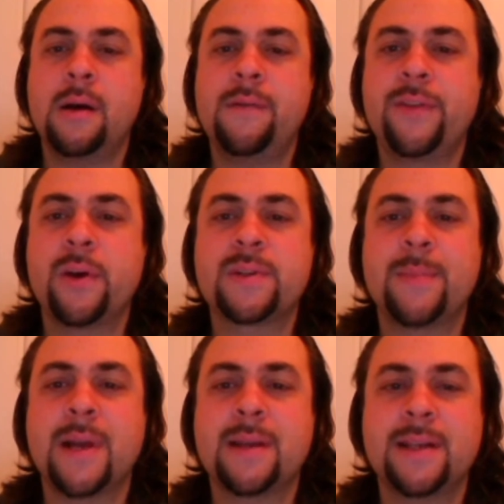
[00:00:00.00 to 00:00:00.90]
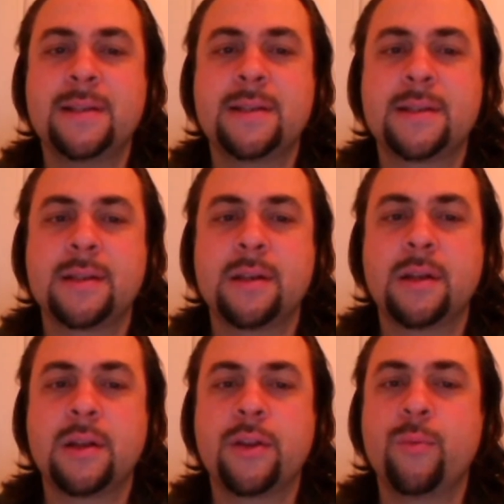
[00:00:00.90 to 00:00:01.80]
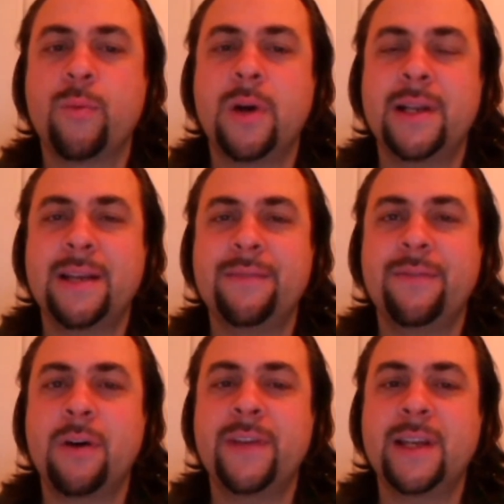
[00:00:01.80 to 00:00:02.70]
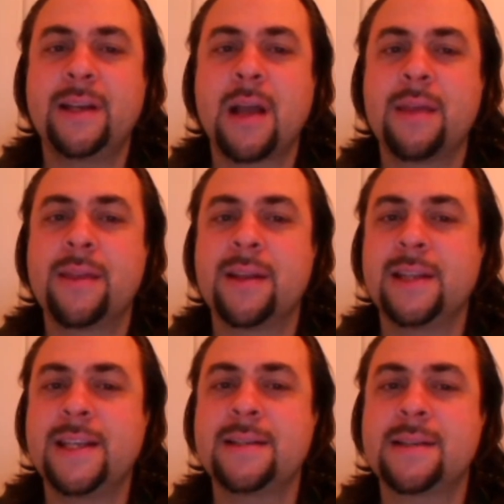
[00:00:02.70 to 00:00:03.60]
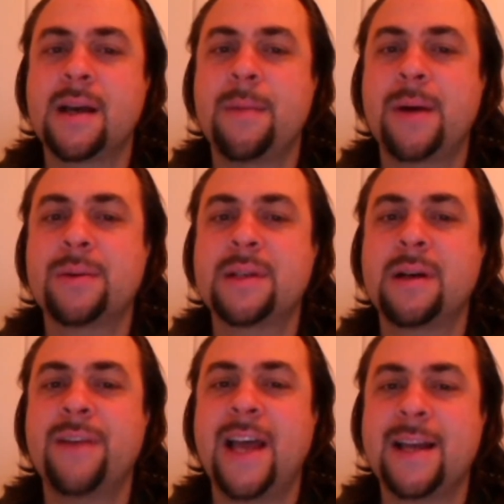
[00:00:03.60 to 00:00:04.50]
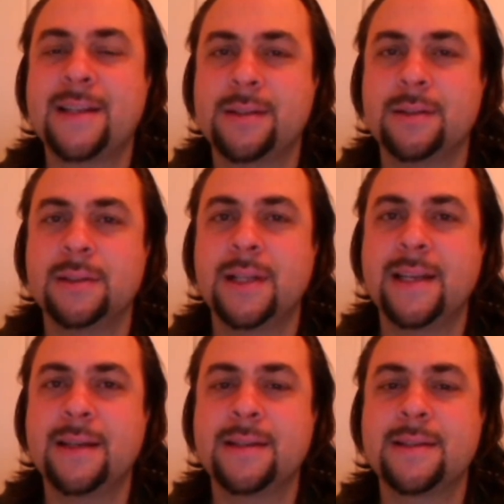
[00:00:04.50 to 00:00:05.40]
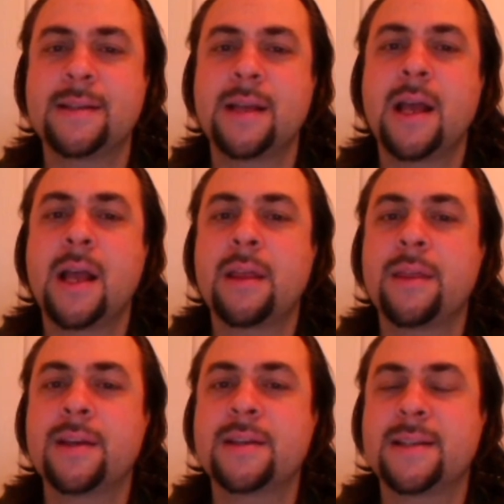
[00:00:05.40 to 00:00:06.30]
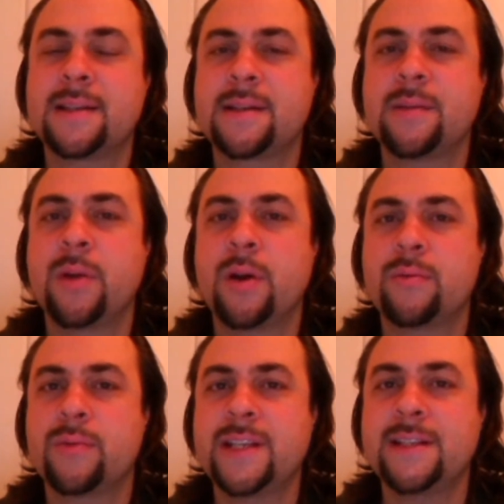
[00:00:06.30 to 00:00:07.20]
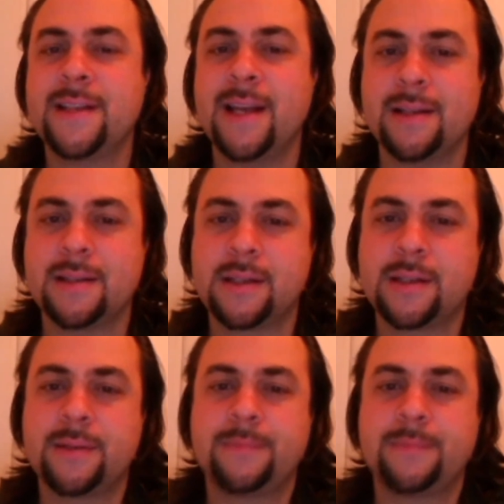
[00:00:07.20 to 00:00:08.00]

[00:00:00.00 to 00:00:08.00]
Of those methods, the one involving the least amount of hassle is the system reset.